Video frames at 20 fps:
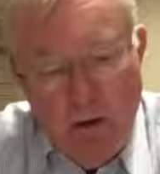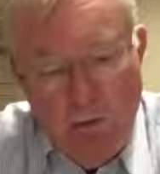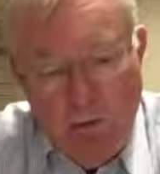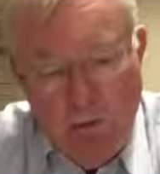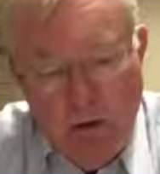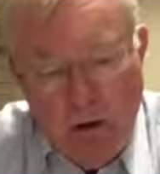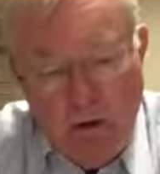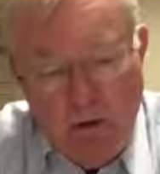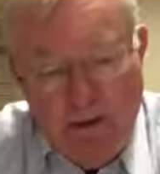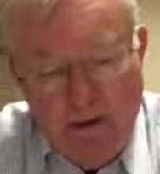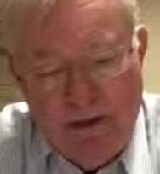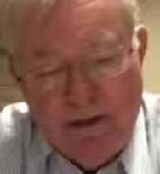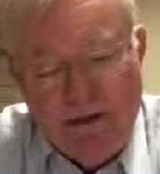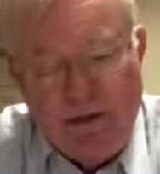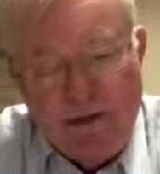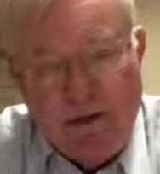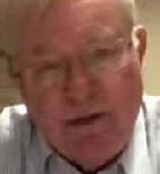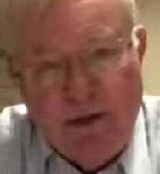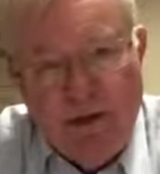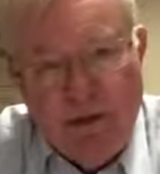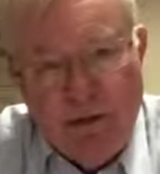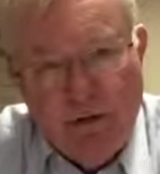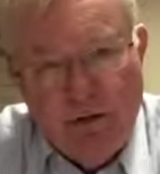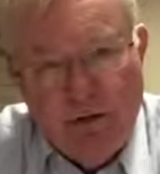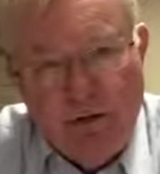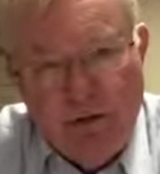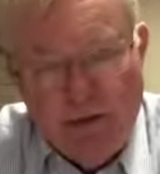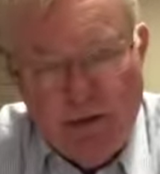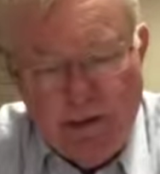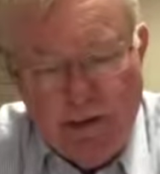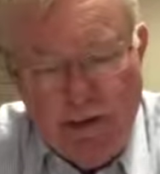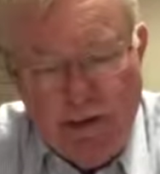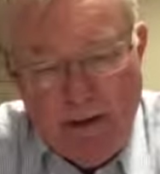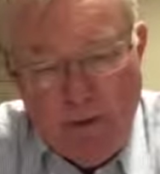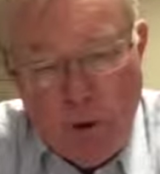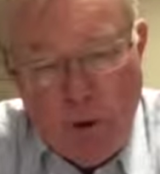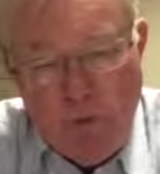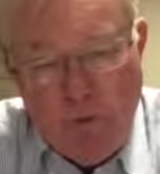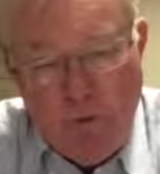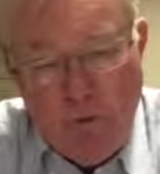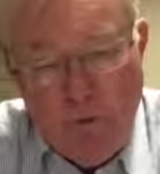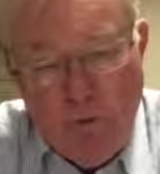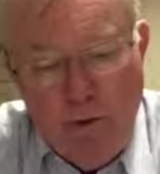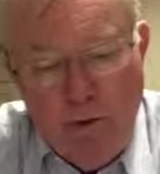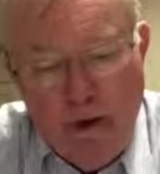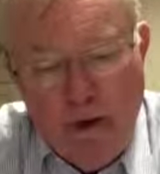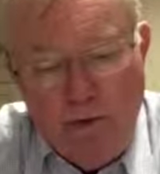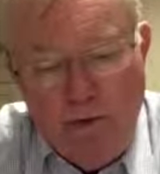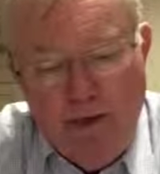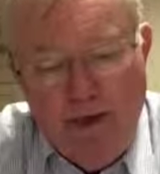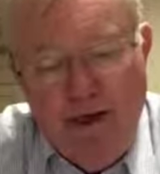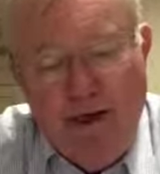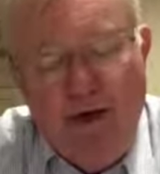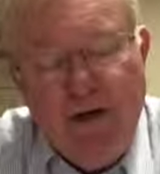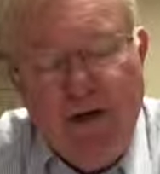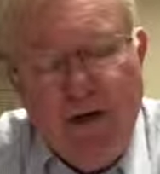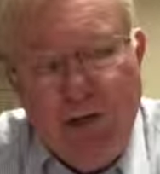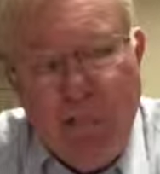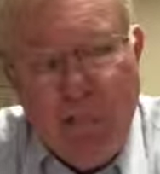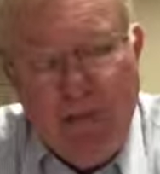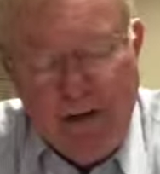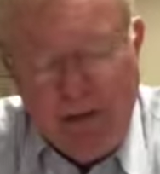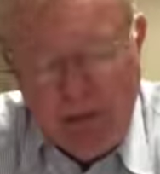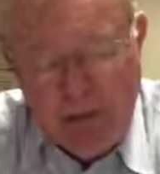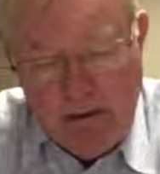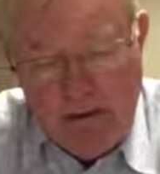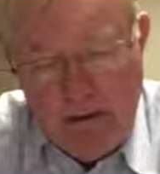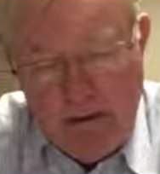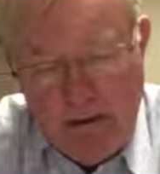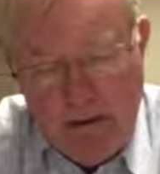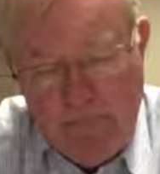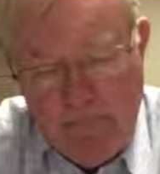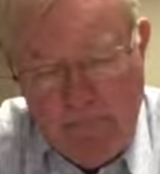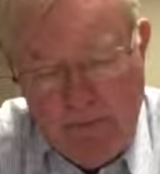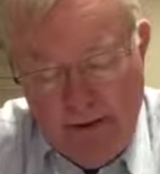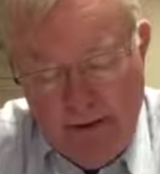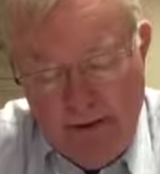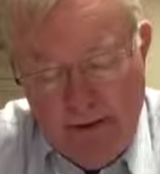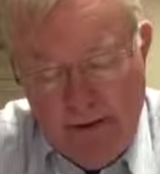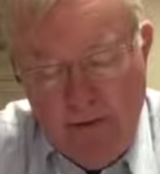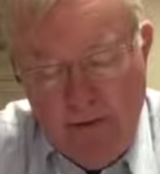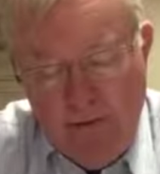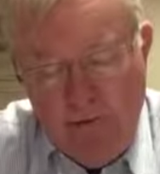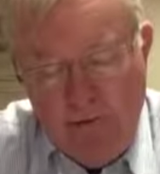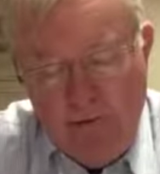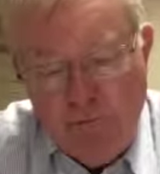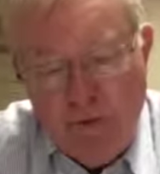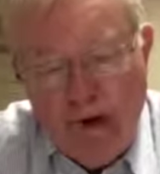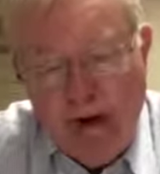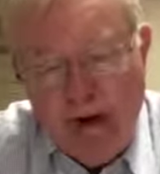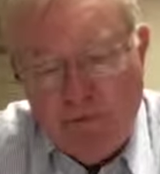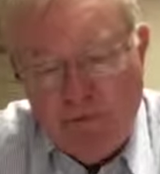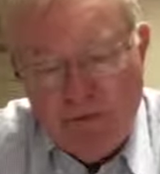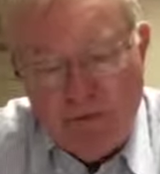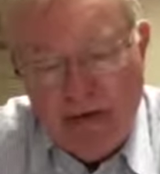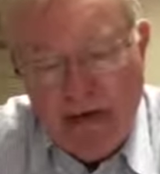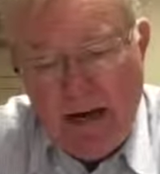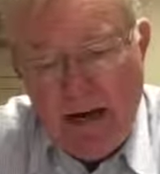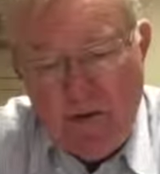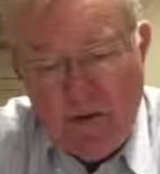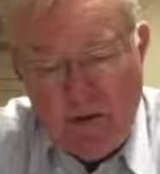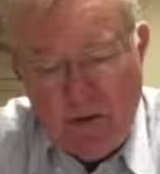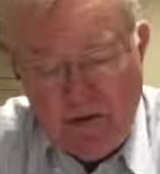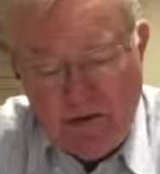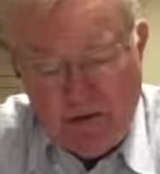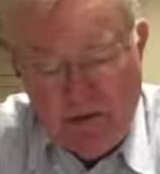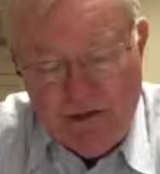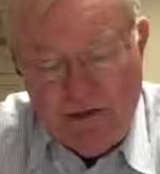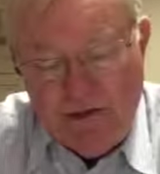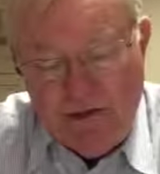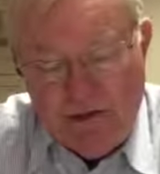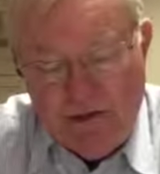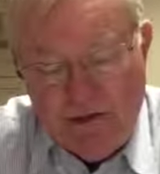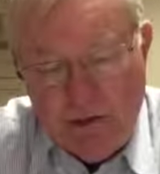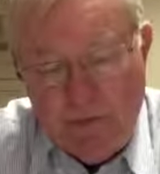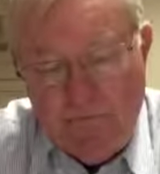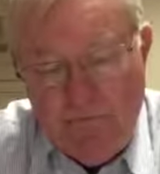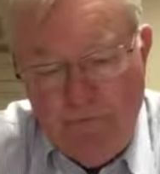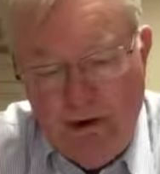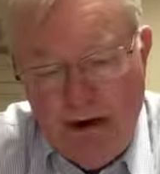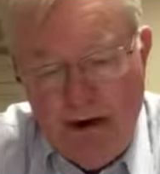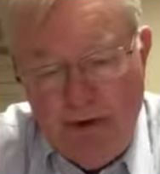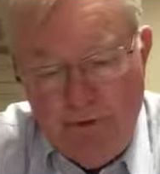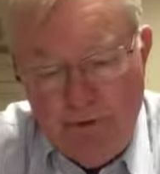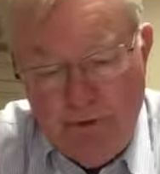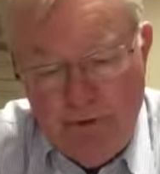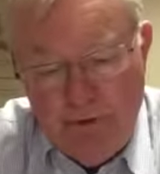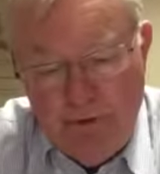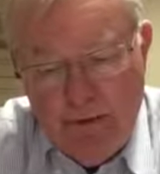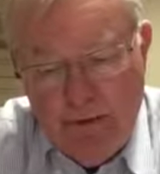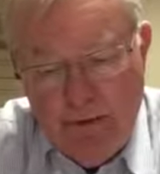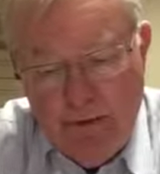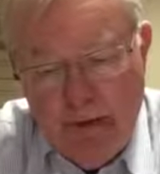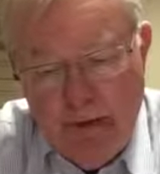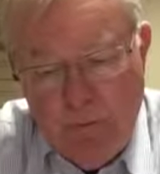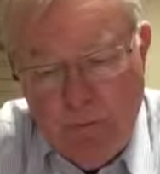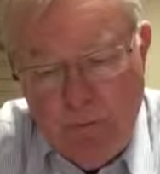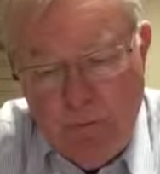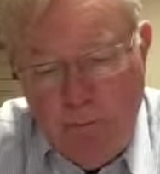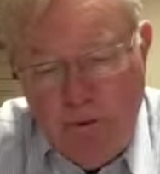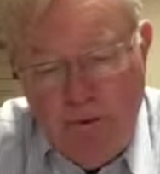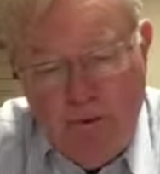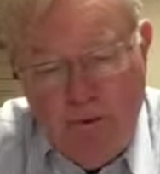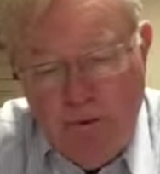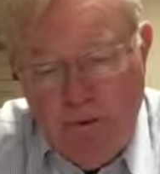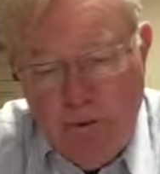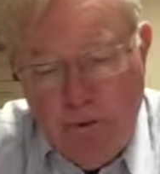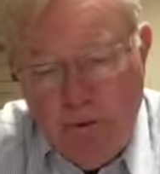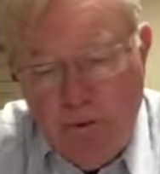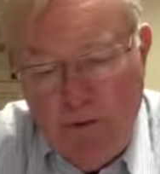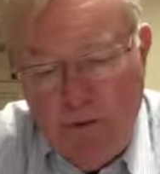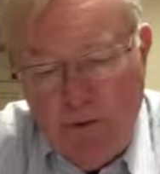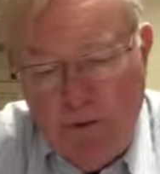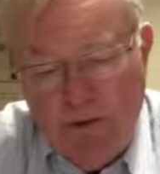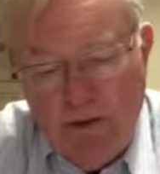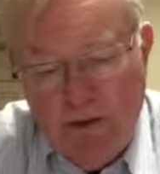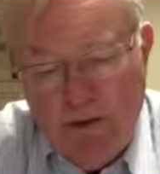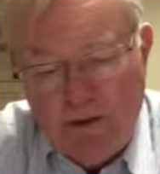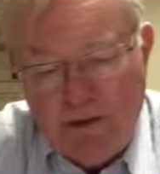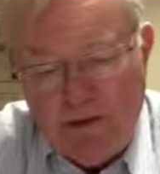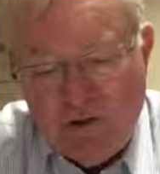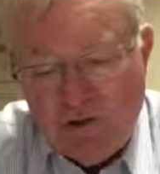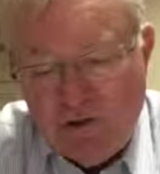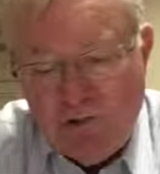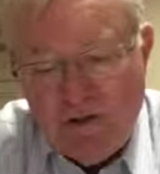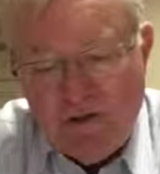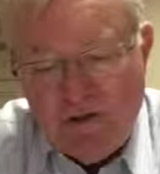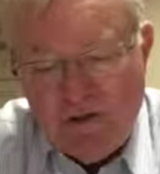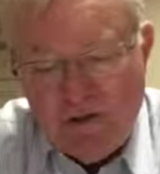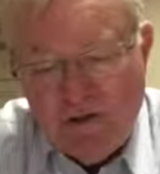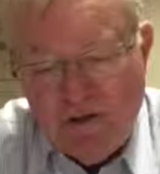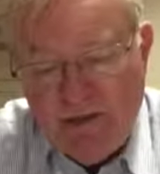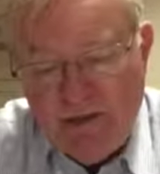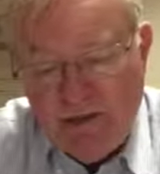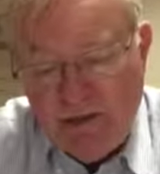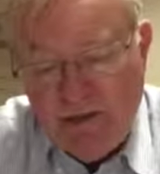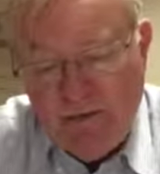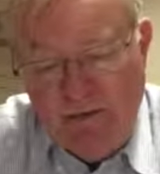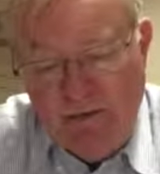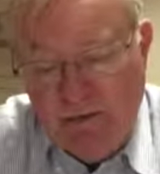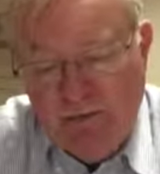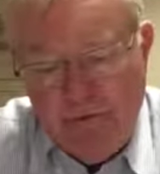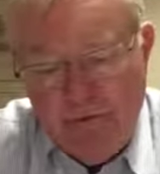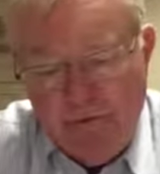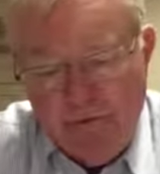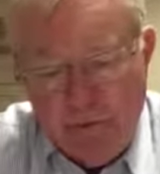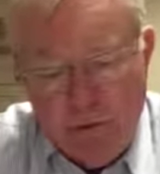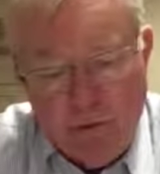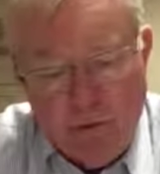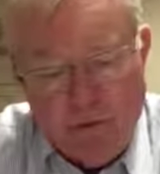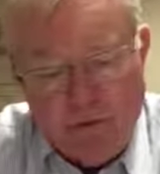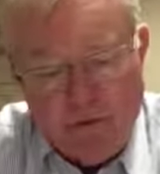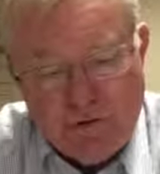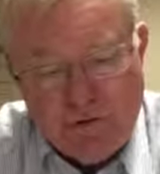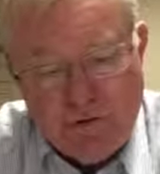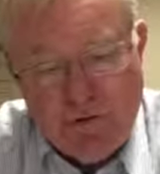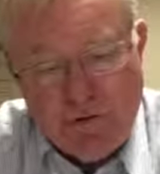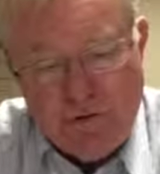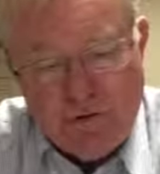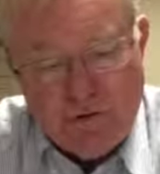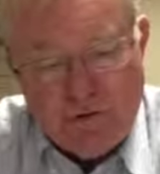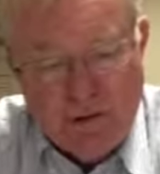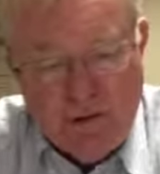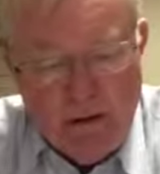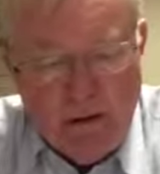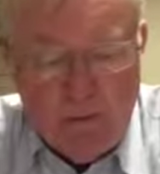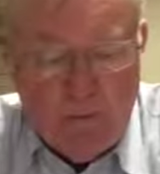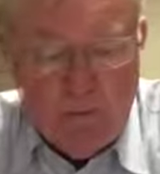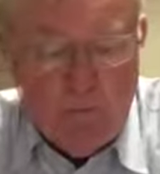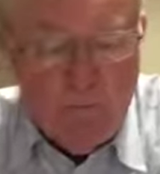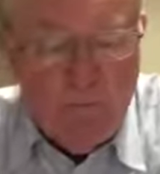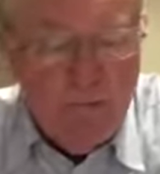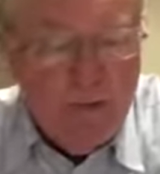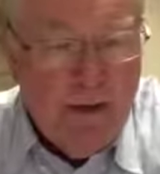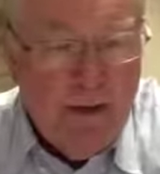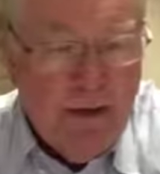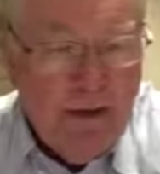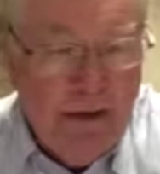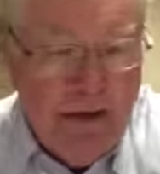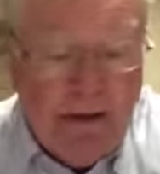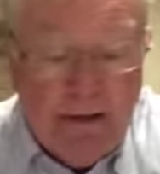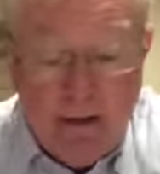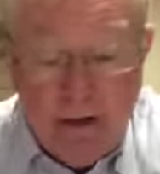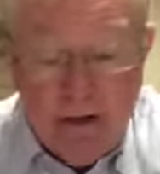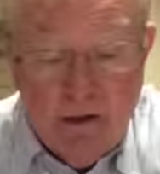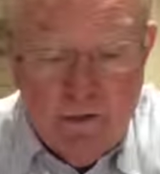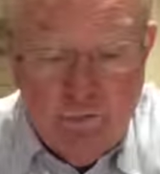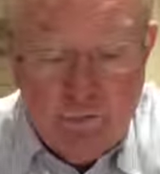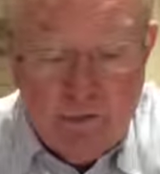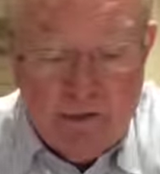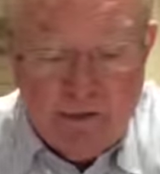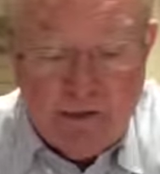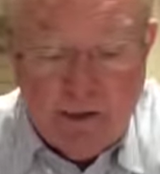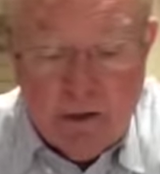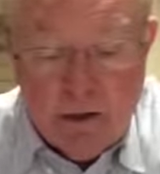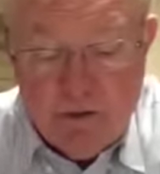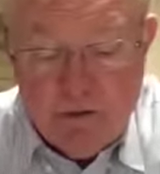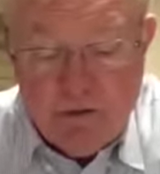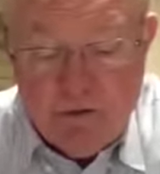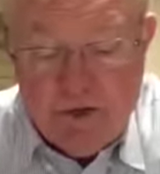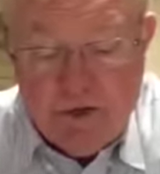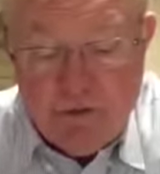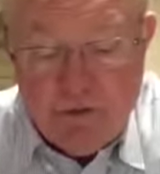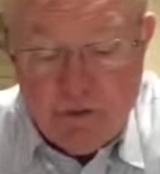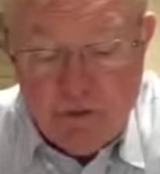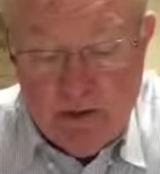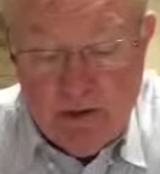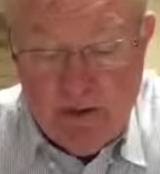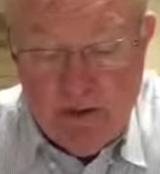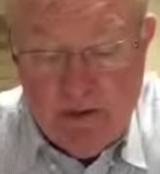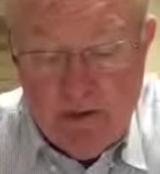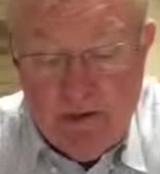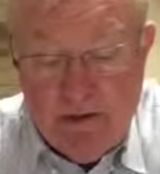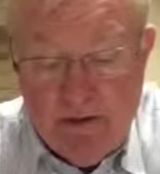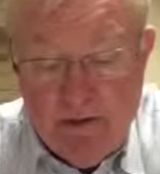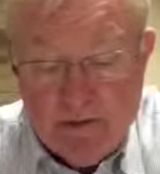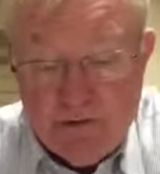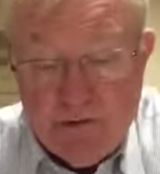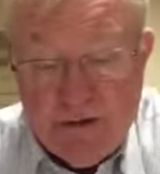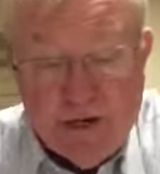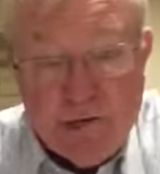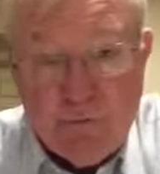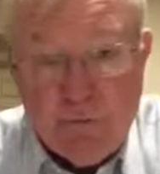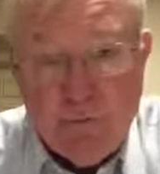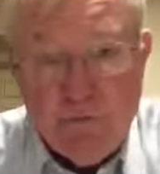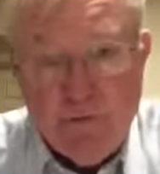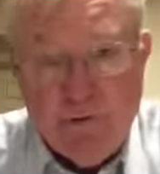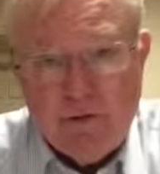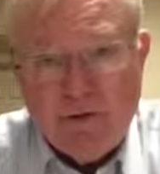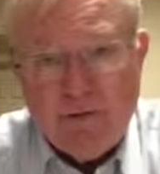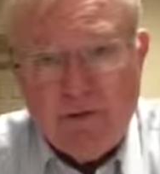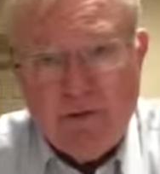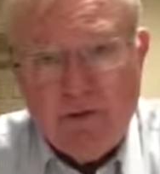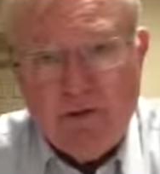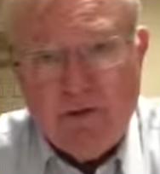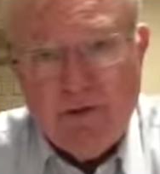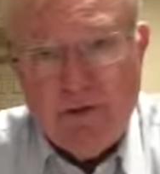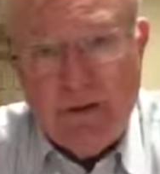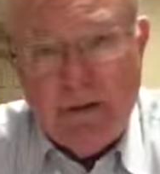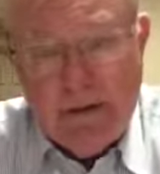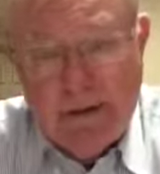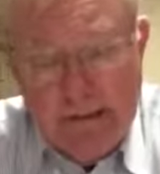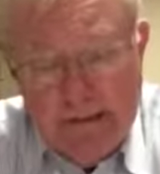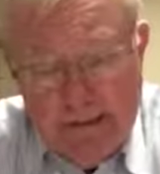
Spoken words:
when our insecurities take over, when our need to be loved drowns out our sense of self-value, when we deal with stresses of every sort, struggles at home, and unresolved sexual identity or sexual frustration.